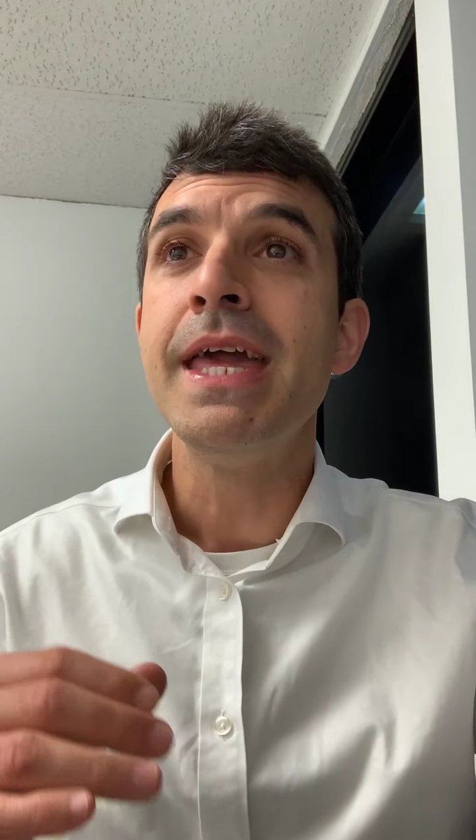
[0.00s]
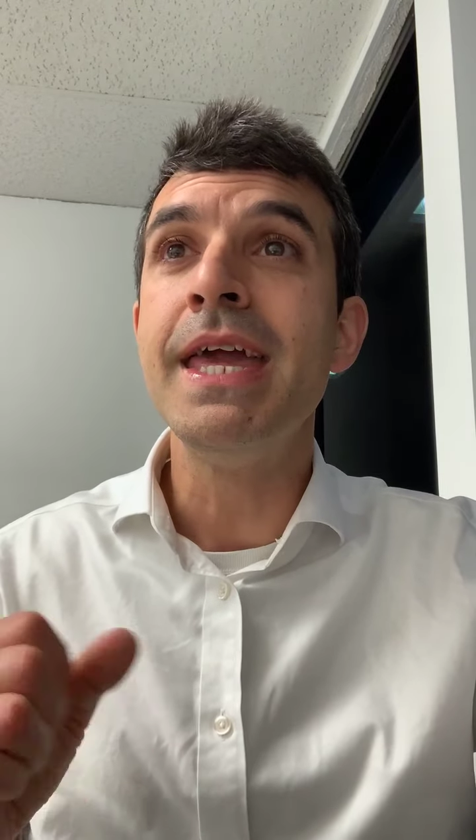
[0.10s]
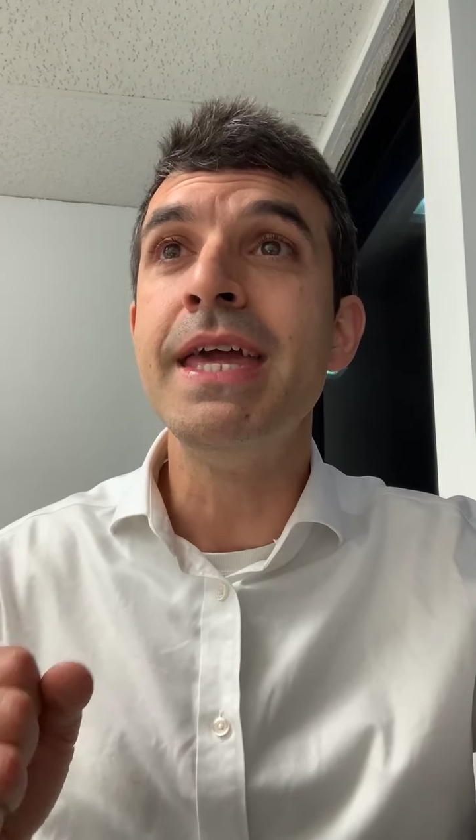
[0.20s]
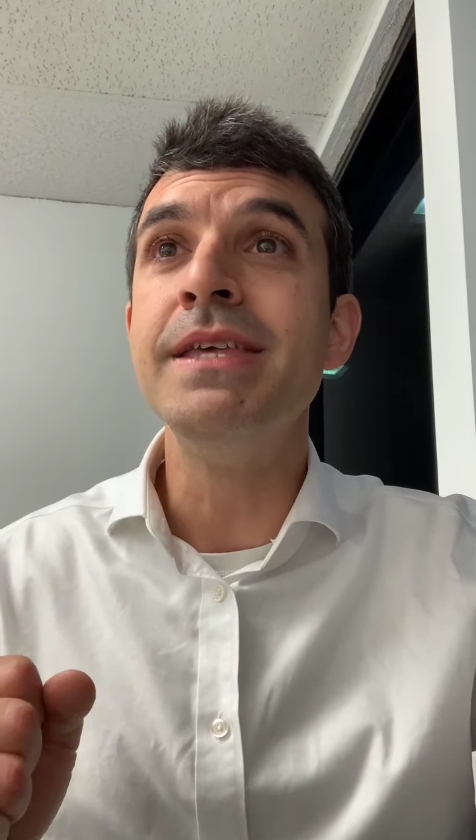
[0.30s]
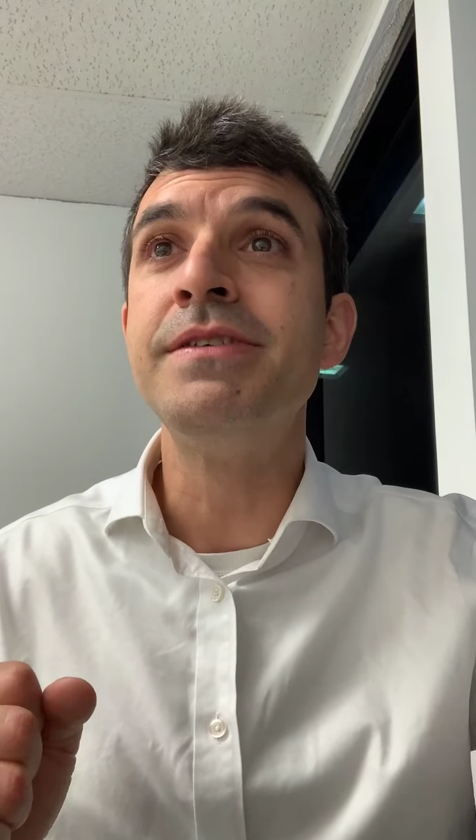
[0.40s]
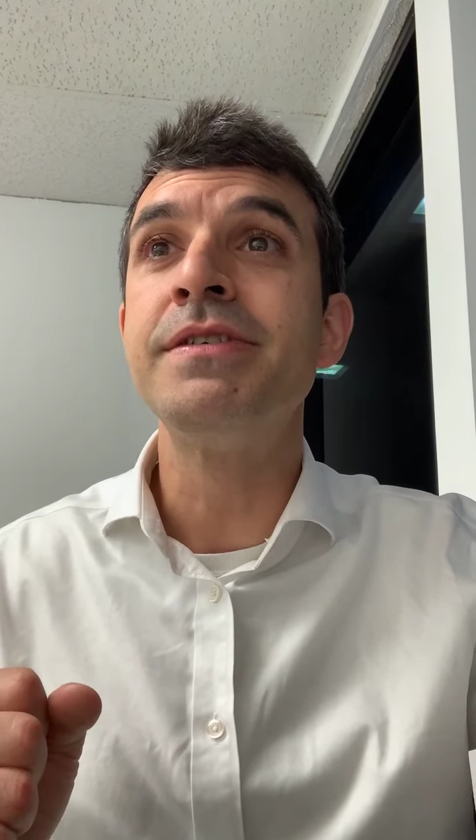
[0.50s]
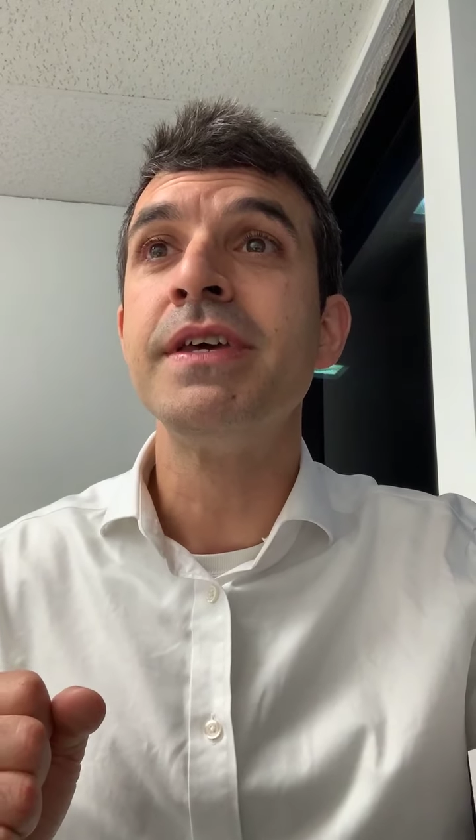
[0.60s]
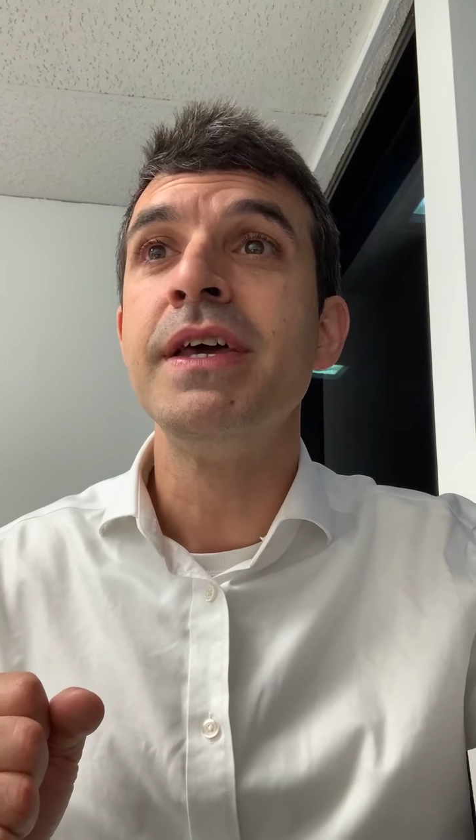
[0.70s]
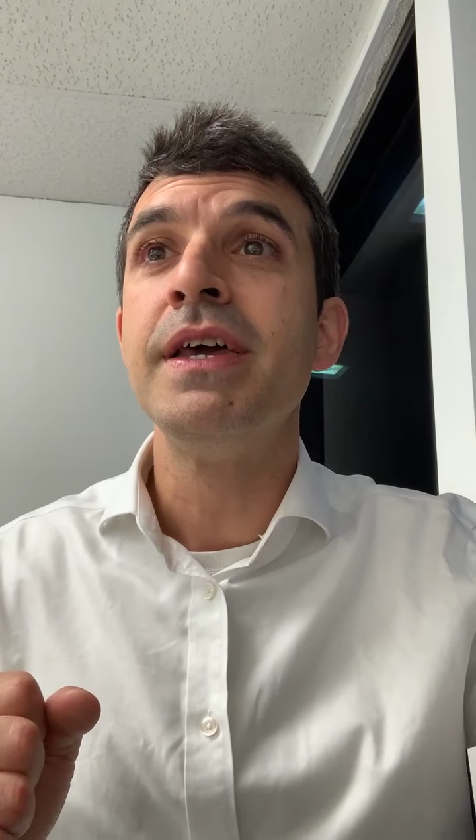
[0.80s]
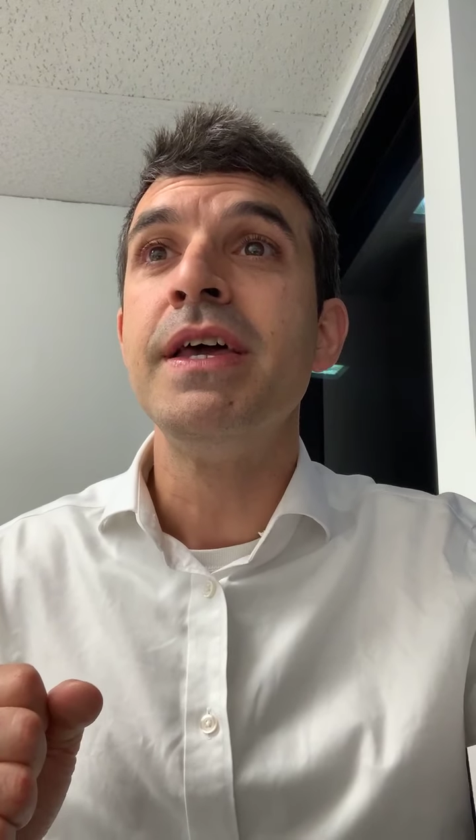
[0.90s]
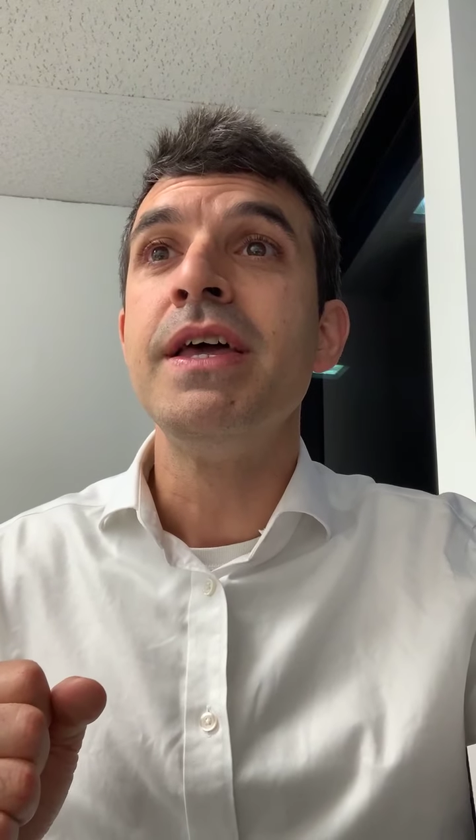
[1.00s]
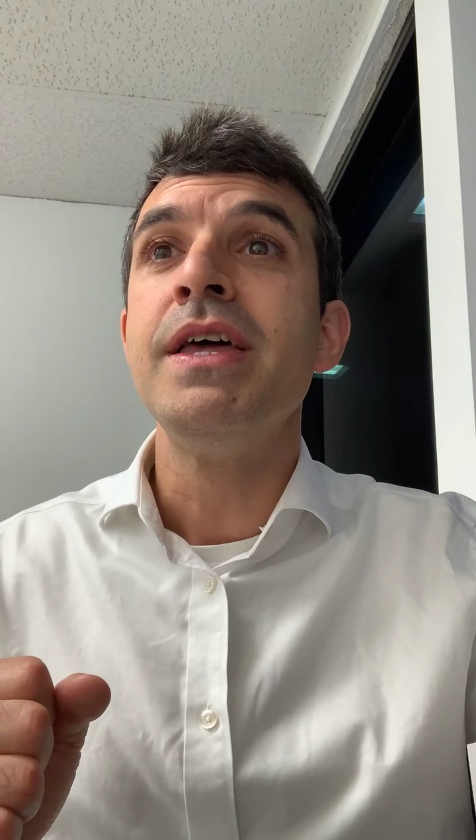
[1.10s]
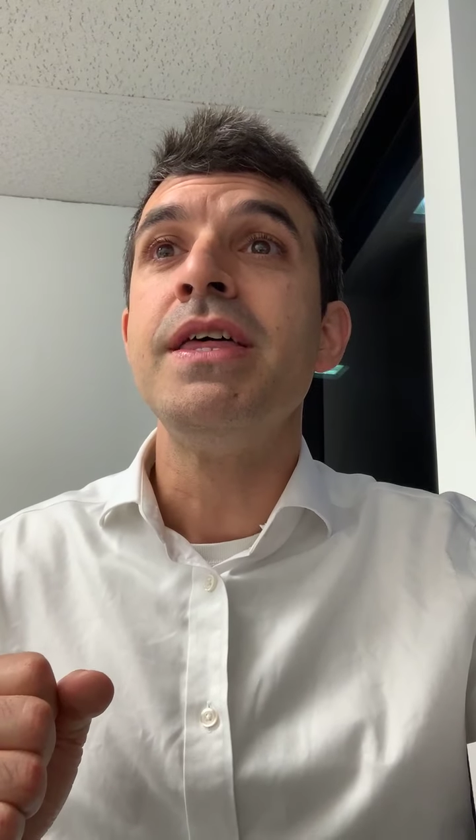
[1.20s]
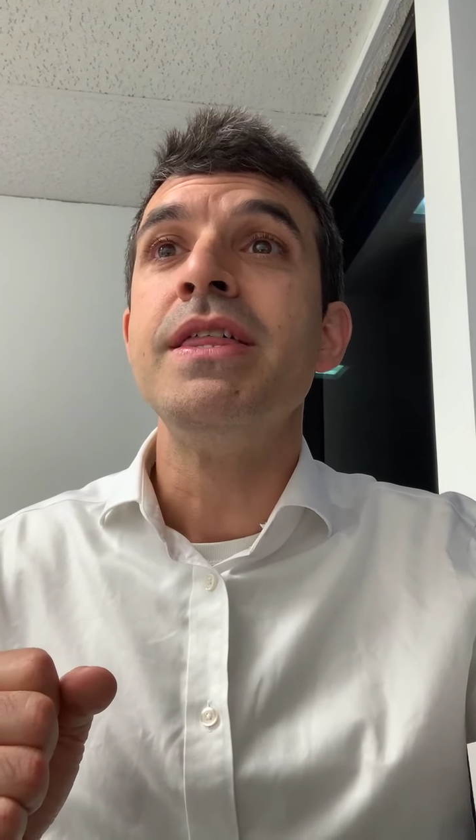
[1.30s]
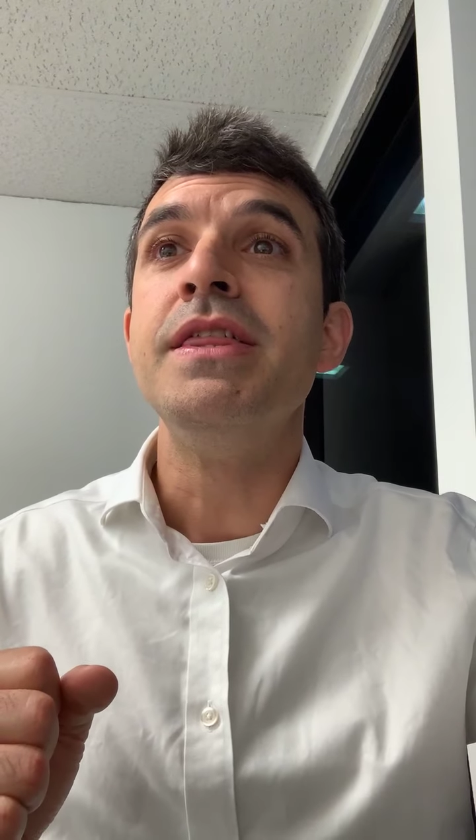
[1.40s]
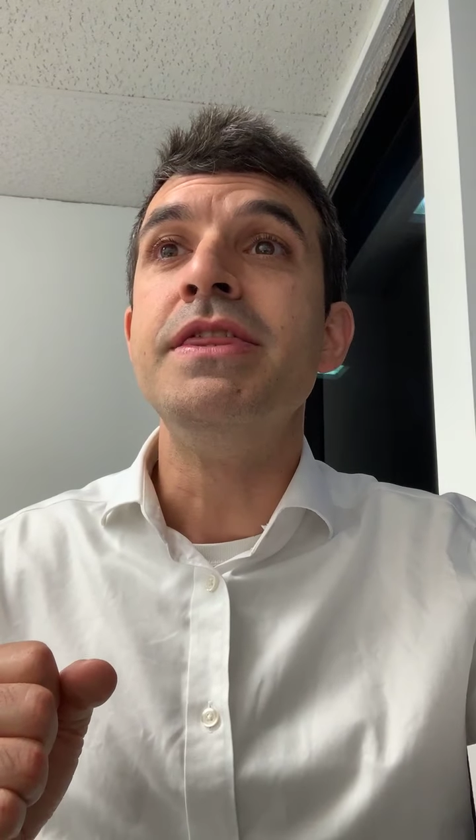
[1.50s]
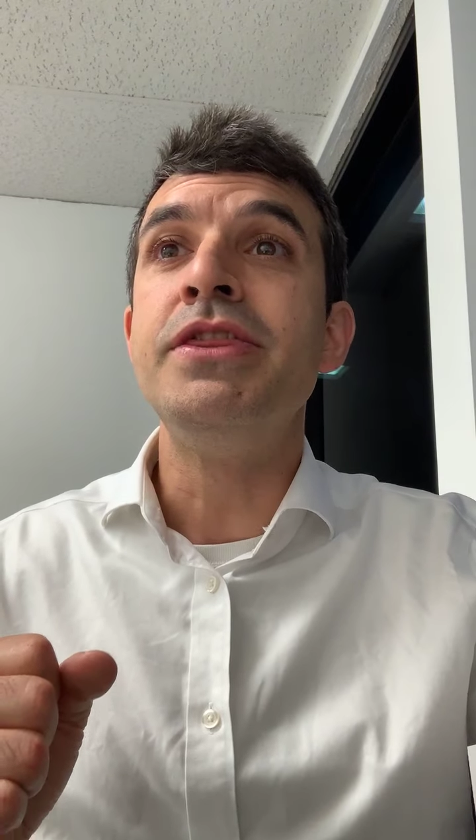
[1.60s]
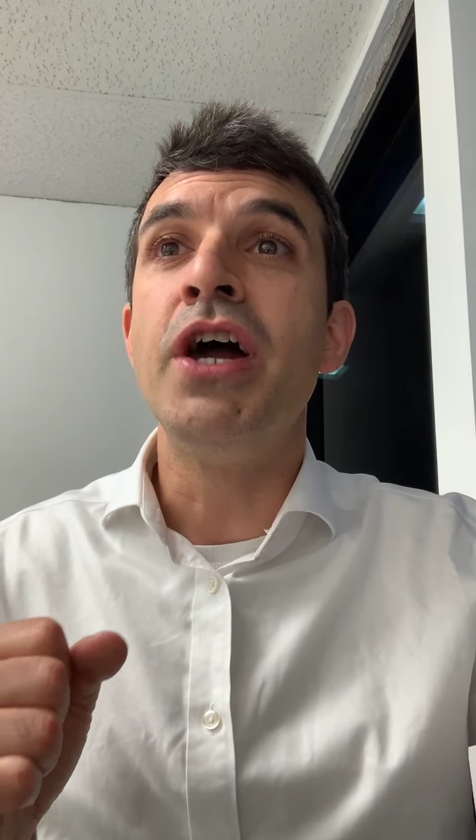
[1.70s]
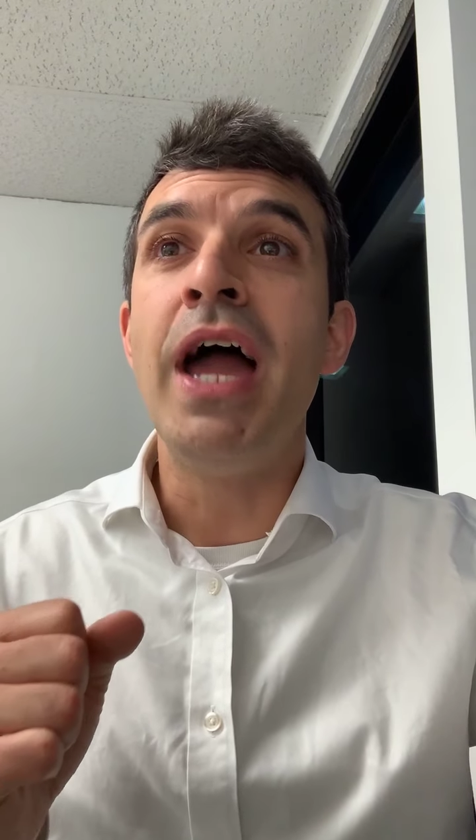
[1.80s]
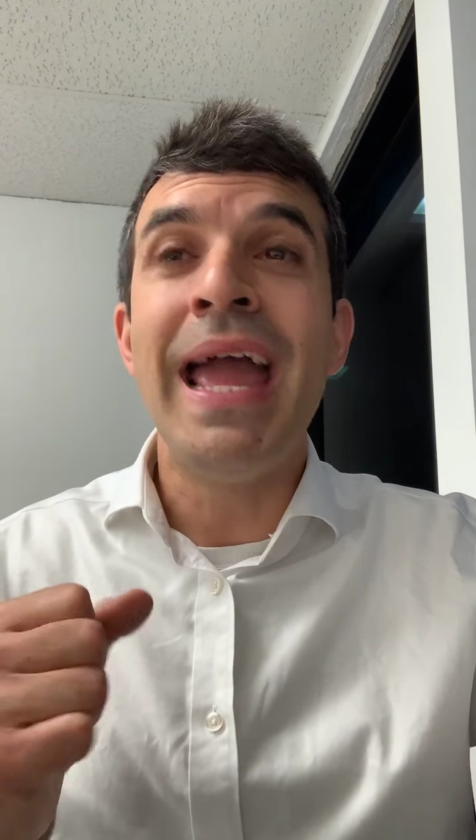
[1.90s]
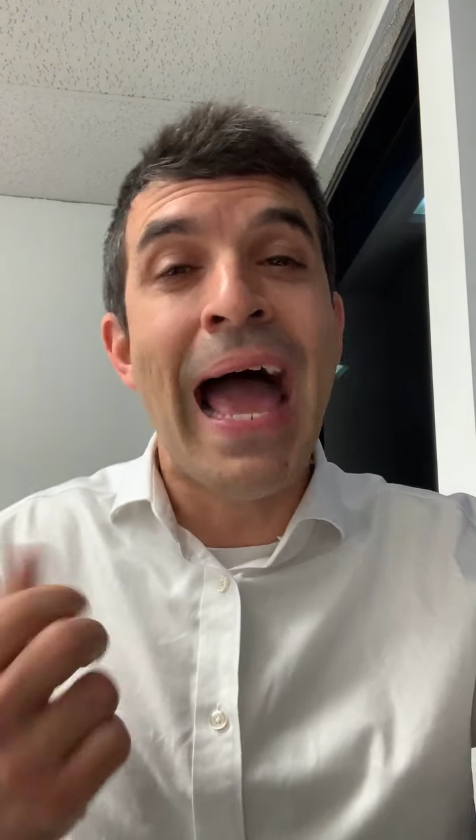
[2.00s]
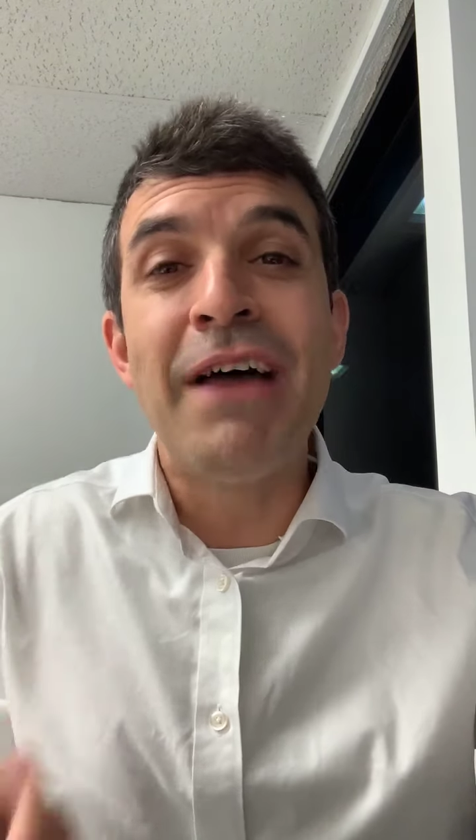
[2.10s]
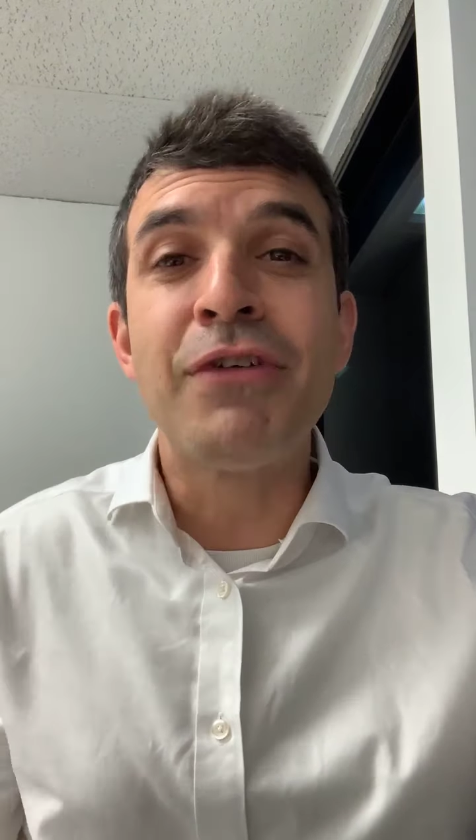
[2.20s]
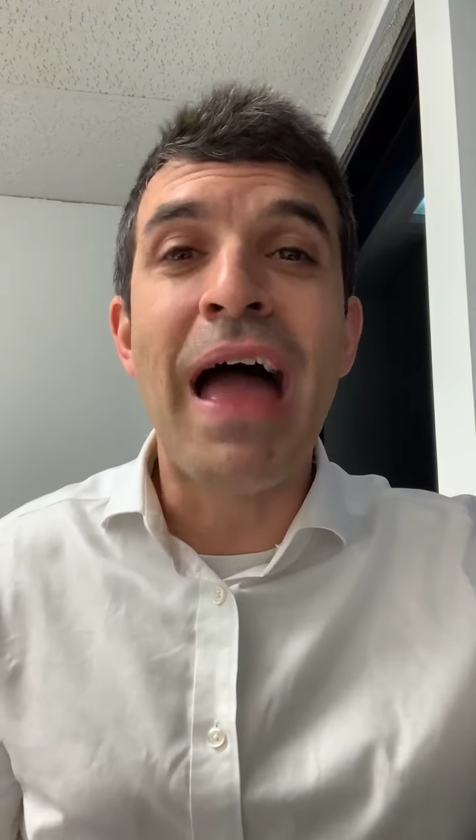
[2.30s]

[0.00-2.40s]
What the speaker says: It has